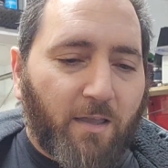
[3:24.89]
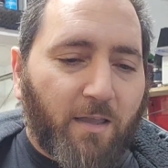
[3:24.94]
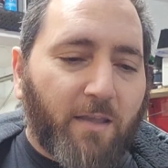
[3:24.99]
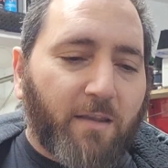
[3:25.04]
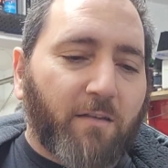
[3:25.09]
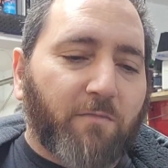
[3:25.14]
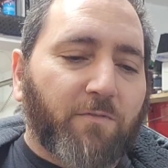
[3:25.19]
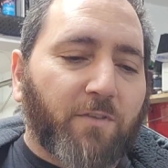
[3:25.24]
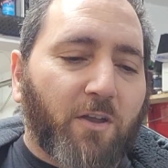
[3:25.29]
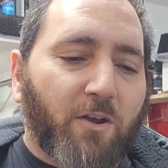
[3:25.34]

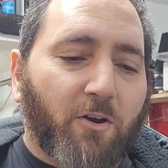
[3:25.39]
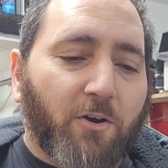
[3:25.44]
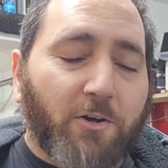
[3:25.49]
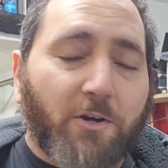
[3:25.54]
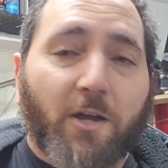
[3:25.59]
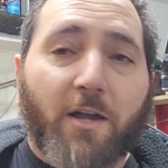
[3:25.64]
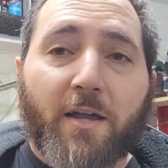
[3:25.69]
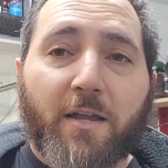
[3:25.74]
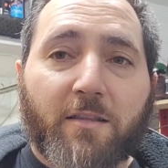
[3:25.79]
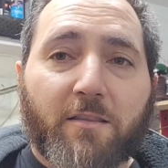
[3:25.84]
And if the car
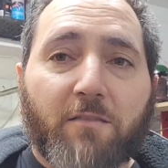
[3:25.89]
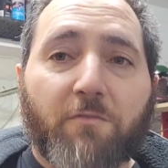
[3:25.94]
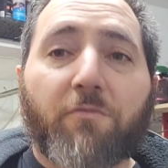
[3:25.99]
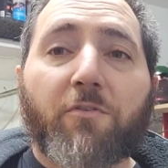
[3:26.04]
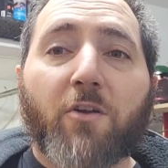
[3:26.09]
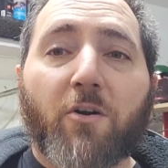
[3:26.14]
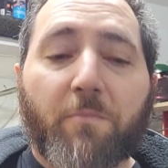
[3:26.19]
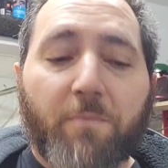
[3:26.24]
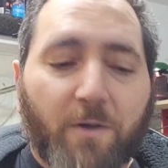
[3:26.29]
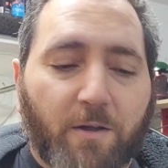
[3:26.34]
died, the
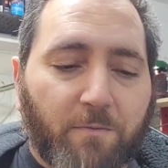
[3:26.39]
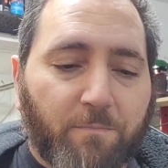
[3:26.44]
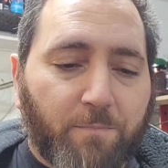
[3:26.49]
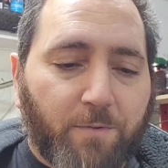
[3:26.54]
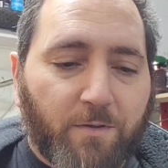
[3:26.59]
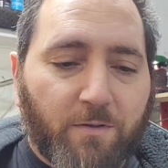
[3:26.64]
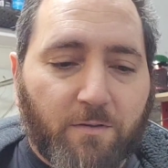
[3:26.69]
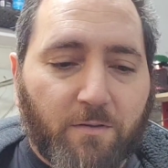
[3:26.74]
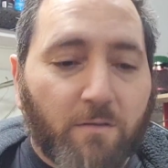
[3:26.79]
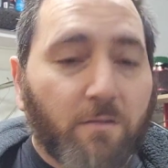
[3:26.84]
fuel pump
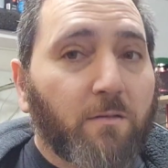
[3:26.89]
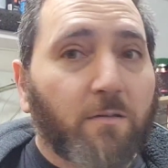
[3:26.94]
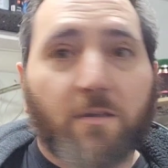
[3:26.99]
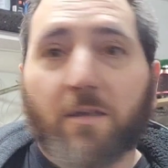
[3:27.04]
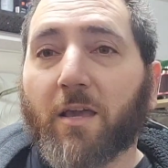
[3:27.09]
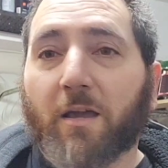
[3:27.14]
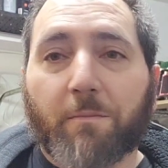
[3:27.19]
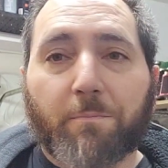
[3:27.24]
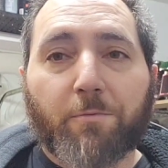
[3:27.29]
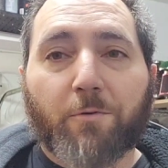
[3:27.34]

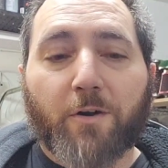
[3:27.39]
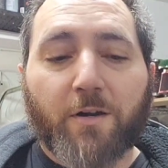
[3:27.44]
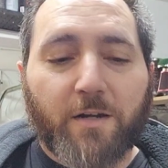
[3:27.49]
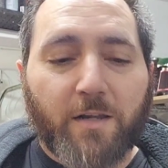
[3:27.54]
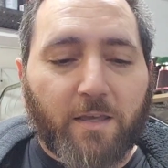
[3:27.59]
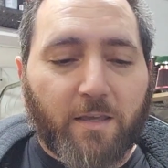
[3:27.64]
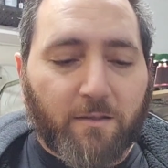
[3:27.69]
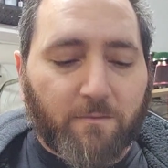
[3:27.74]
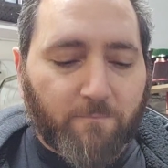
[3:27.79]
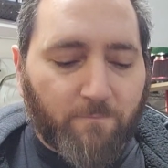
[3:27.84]
kept
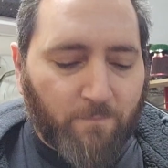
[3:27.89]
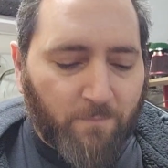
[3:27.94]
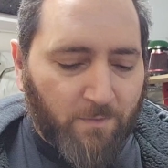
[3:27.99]
running.